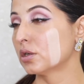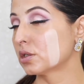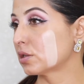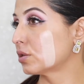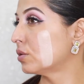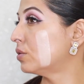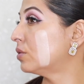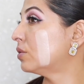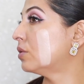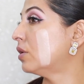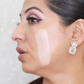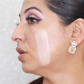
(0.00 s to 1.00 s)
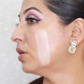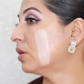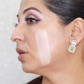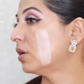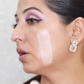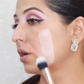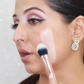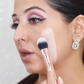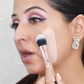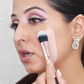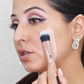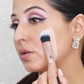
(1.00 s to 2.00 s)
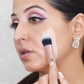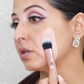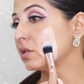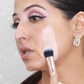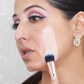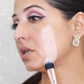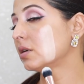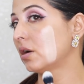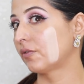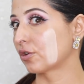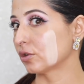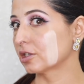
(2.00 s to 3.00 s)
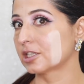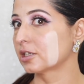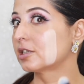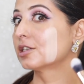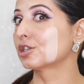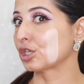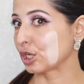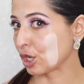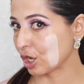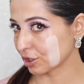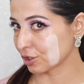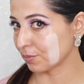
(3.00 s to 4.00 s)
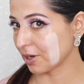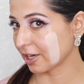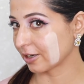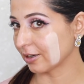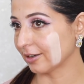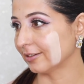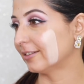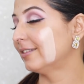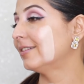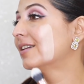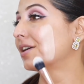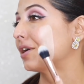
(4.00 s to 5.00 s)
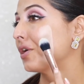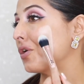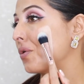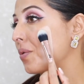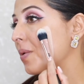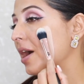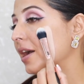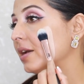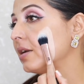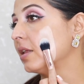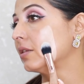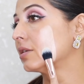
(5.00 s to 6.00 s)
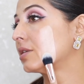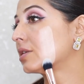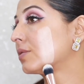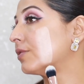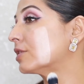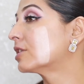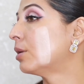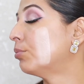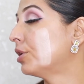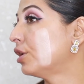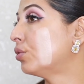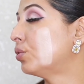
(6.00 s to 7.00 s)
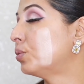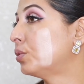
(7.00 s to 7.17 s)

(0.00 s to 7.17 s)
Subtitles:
So as you can see, of course this is not my color, right, and this is for somebody who